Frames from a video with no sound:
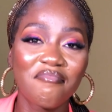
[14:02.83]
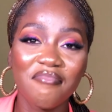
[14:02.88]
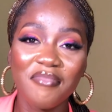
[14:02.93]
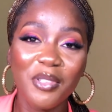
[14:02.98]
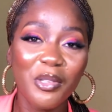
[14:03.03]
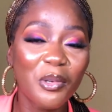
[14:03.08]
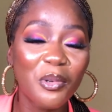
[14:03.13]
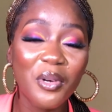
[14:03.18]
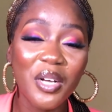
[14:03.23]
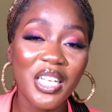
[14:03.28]

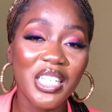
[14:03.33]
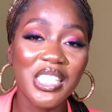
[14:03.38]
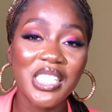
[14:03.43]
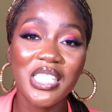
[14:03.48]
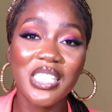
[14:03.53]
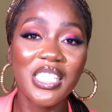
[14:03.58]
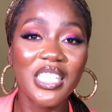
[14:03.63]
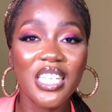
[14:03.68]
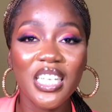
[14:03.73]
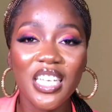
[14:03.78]
luck and
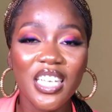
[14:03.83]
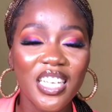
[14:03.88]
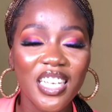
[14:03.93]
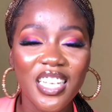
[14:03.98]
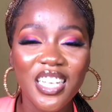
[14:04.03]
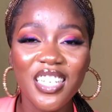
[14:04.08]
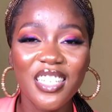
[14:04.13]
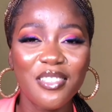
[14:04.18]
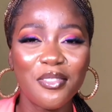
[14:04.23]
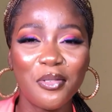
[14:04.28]
see,
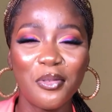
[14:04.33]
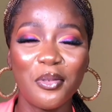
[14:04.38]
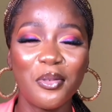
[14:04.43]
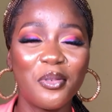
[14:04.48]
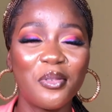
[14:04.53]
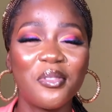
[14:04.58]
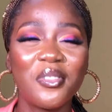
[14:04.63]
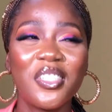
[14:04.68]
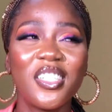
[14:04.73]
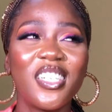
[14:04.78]

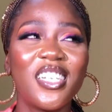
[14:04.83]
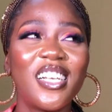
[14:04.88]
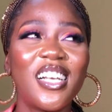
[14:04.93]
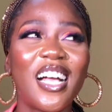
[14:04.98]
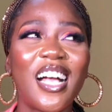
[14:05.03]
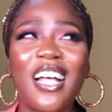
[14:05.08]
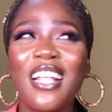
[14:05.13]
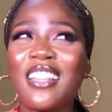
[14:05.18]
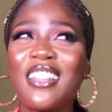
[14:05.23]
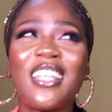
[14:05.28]

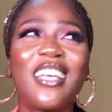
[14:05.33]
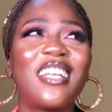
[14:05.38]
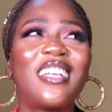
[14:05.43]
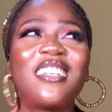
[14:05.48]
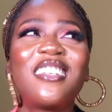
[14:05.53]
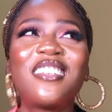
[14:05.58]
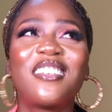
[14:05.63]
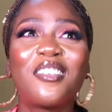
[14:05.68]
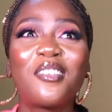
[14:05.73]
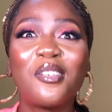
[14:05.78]
And
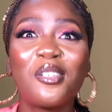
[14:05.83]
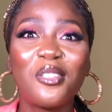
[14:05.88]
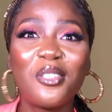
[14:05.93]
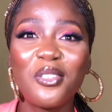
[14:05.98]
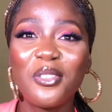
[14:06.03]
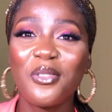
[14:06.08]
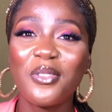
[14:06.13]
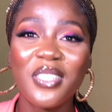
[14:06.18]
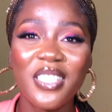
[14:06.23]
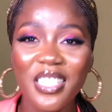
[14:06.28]
then God
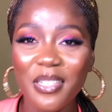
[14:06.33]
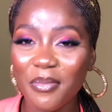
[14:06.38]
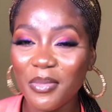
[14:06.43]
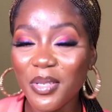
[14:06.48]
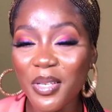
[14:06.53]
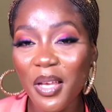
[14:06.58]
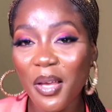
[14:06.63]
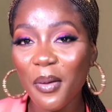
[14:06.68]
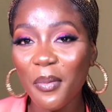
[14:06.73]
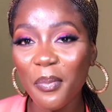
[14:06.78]
used him
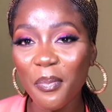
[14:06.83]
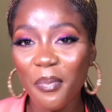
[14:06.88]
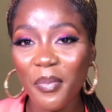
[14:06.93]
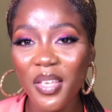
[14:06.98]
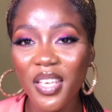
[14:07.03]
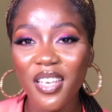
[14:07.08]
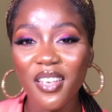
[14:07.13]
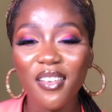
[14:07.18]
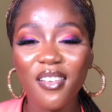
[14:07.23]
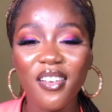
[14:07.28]
to help
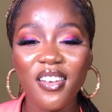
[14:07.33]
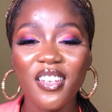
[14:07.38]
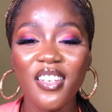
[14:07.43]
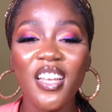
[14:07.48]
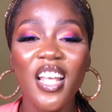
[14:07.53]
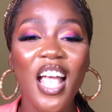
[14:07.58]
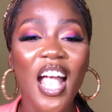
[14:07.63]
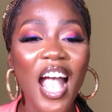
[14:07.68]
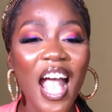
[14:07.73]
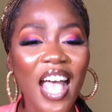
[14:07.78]
me.
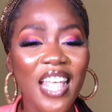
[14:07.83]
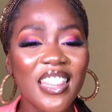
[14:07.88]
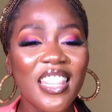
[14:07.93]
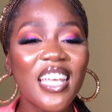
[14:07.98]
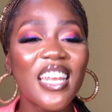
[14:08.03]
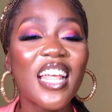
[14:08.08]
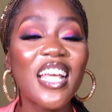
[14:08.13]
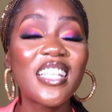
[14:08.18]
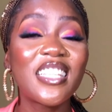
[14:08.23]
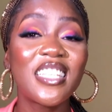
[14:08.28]
And
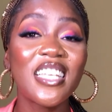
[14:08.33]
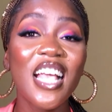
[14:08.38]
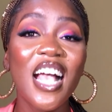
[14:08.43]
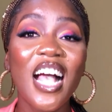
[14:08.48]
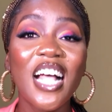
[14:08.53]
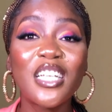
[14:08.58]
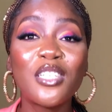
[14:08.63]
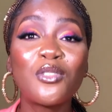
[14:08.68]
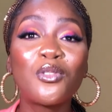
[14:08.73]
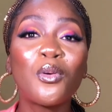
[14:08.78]
then I still
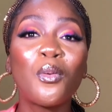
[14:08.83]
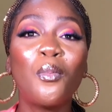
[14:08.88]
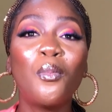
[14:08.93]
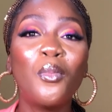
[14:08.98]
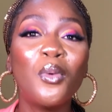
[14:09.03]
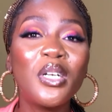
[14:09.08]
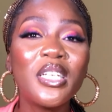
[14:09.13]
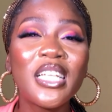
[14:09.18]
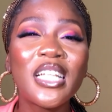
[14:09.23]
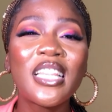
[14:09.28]
had some
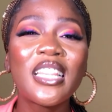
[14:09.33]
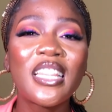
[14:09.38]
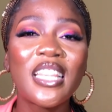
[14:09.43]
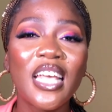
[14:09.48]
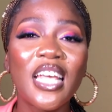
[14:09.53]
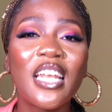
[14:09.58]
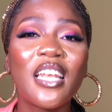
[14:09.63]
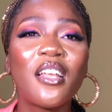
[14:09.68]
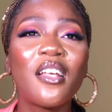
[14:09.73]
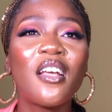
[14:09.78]
money
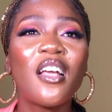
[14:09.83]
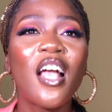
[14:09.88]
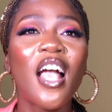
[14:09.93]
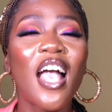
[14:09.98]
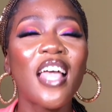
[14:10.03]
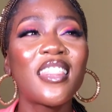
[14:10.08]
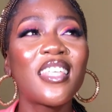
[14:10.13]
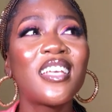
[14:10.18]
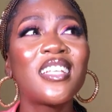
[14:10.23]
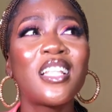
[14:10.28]
then.
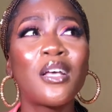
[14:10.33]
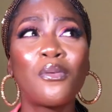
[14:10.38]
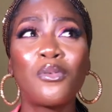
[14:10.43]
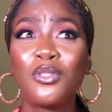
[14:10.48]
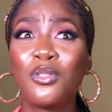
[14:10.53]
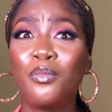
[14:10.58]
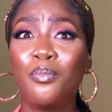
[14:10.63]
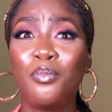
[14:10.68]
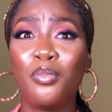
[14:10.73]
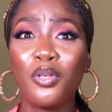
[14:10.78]
I think that
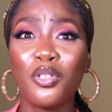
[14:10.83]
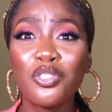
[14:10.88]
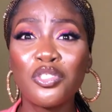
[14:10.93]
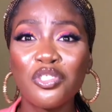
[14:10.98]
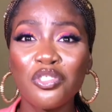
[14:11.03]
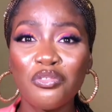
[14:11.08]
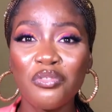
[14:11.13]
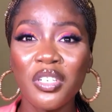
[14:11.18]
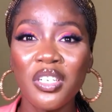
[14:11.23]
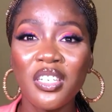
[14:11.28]
was
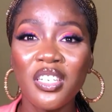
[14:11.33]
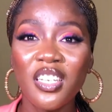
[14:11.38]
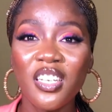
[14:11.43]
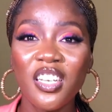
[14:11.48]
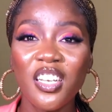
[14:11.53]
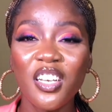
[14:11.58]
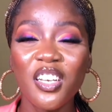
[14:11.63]
bursary.